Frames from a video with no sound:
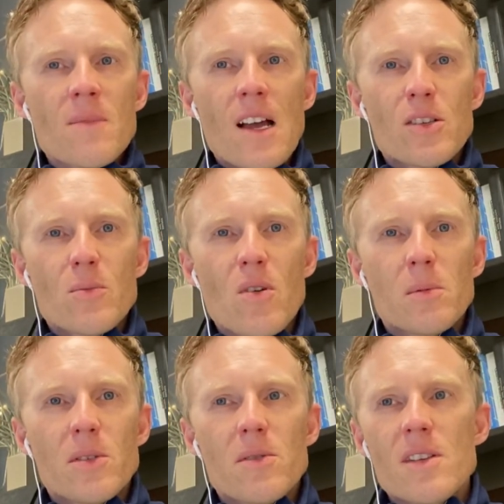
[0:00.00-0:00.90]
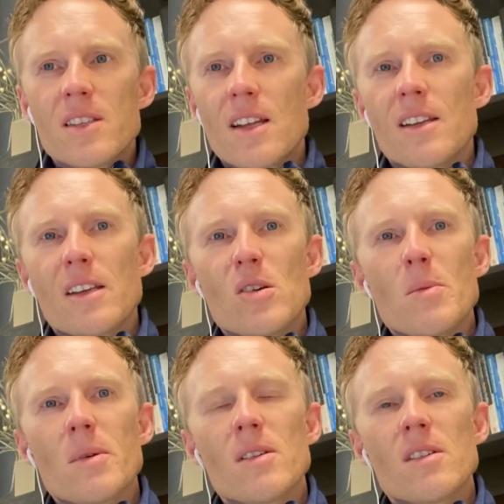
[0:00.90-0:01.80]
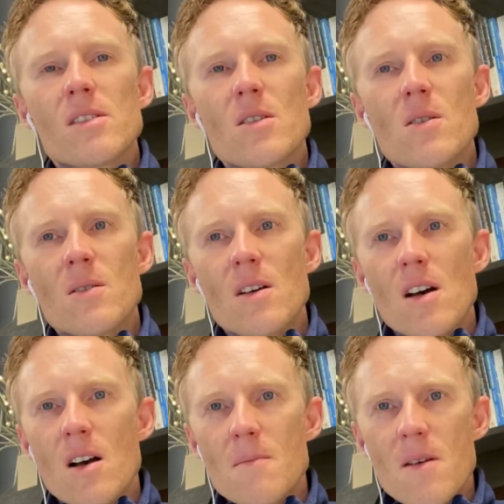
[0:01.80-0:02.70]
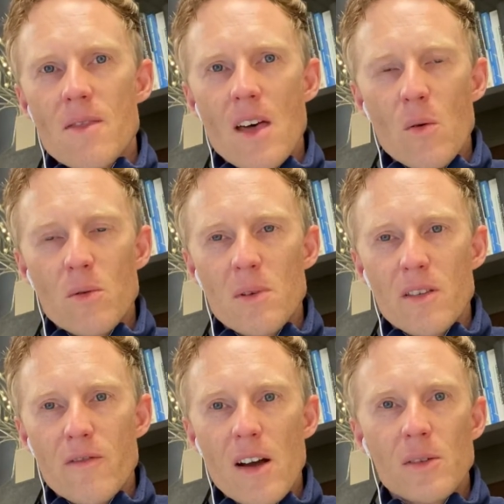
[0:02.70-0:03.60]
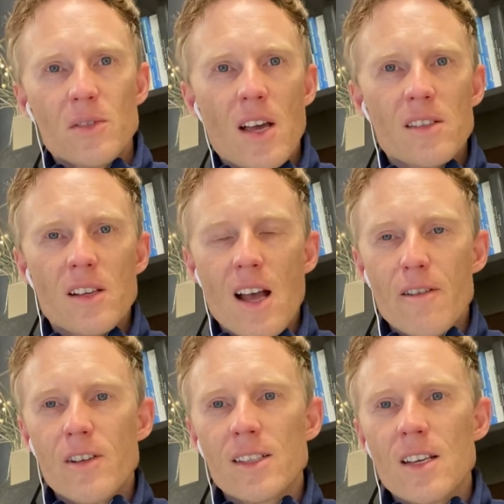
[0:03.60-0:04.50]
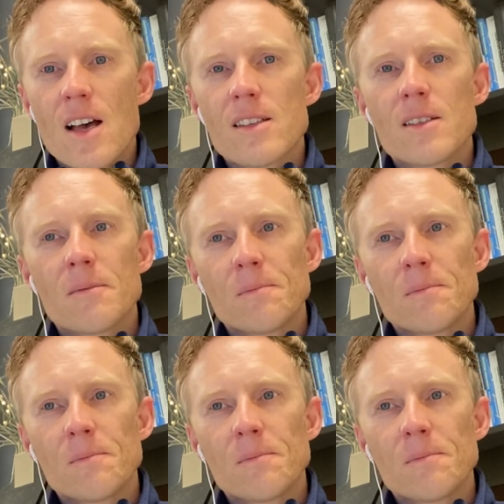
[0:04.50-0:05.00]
I should probably do this standing up. So that would be the final test, the cat fan test.